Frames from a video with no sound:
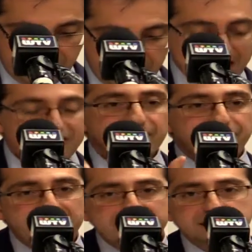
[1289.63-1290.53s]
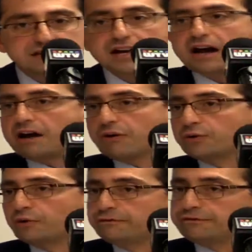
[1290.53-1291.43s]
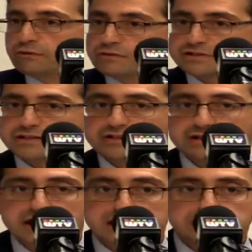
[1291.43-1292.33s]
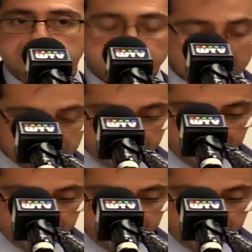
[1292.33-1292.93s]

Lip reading: The facts are on all fours, as we say in the law.